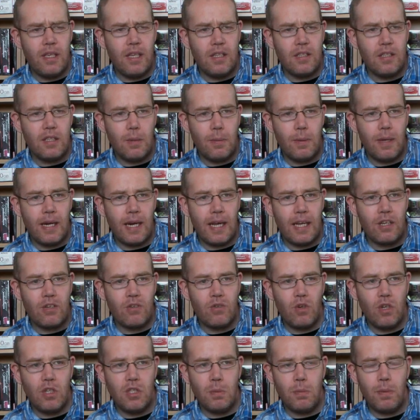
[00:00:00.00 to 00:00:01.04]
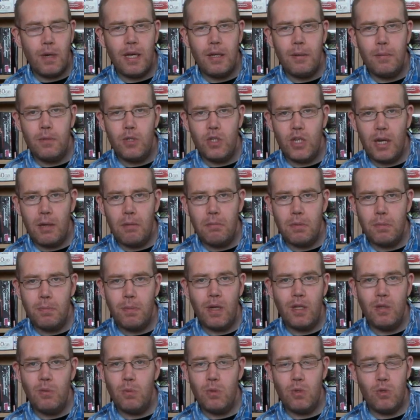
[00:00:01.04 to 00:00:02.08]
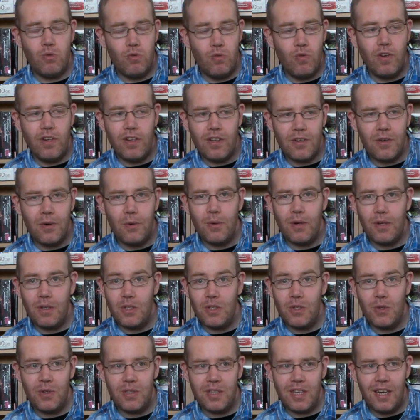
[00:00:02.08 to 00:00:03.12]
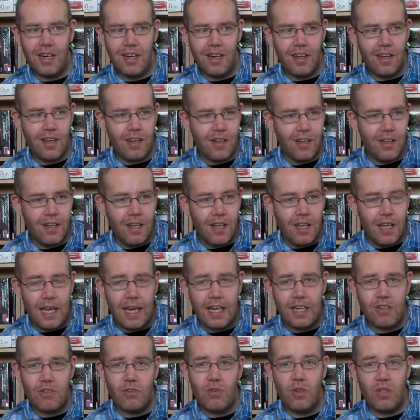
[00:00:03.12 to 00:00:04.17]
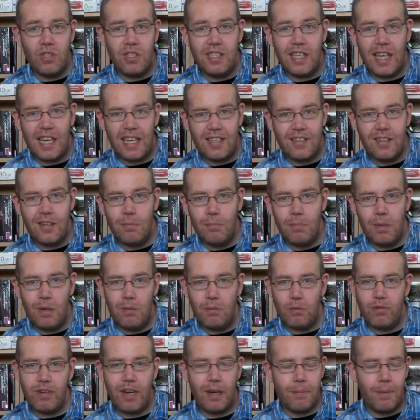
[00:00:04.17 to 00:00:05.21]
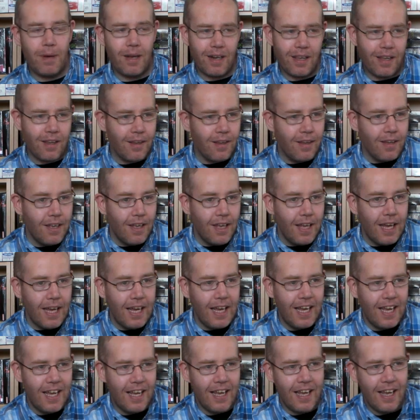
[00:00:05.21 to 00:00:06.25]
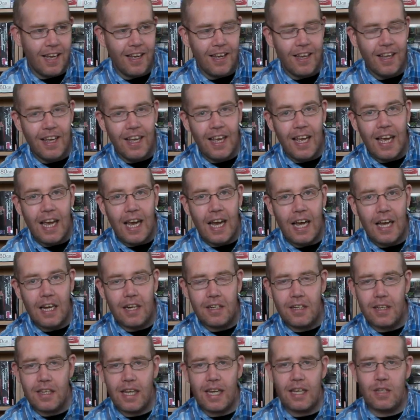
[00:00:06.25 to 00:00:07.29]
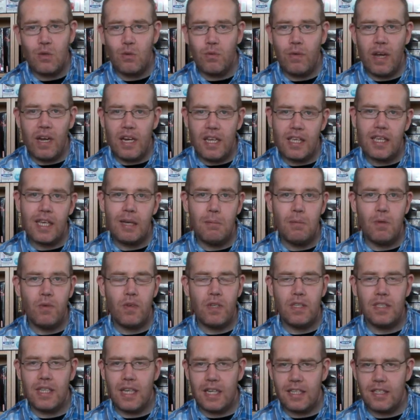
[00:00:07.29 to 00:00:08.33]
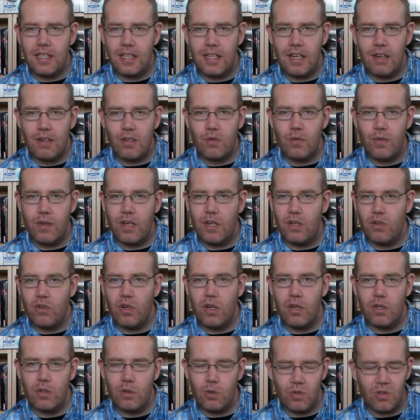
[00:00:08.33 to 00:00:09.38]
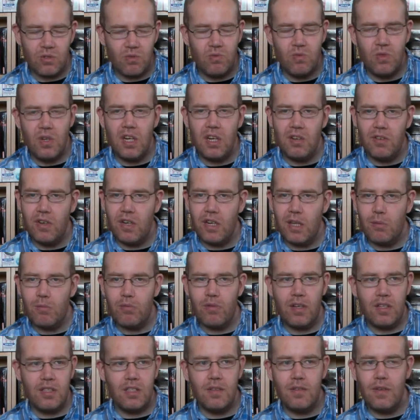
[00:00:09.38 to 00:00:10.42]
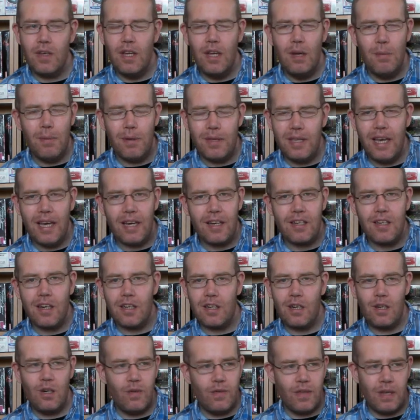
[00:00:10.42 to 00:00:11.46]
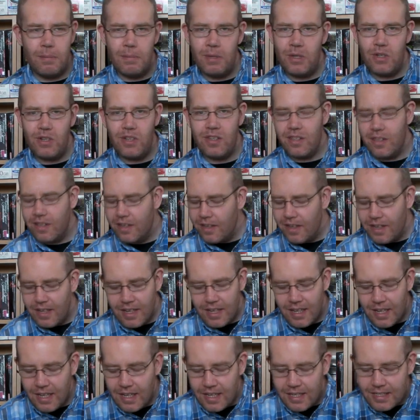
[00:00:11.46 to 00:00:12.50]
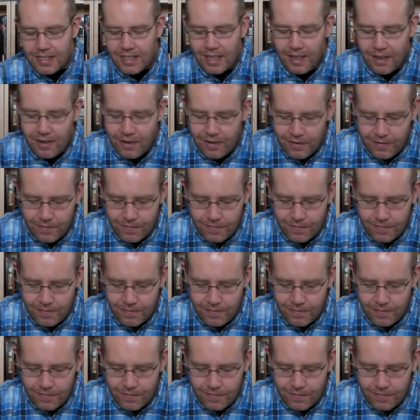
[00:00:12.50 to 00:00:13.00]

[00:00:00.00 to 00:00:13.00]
yesterday? I played Asteroids, I played James Bond, which was really cool. I enjoyed that a lot. Asteroids is excellent, but I'm crap at it. And the Castlevania game is fantastic. Castlevania Chronicles, really, really impressive. But yeah, God, I love that machine. So